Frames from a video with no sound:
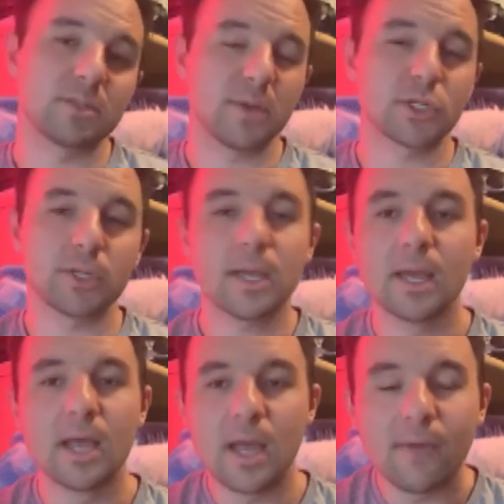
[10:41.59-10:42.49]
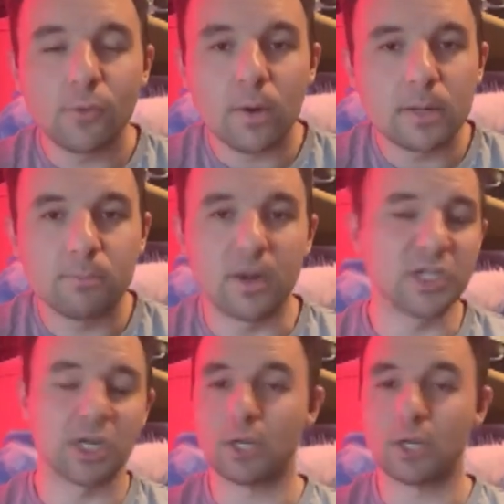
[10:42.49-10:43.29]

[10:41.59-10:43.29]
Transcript: especially if they're on a budget.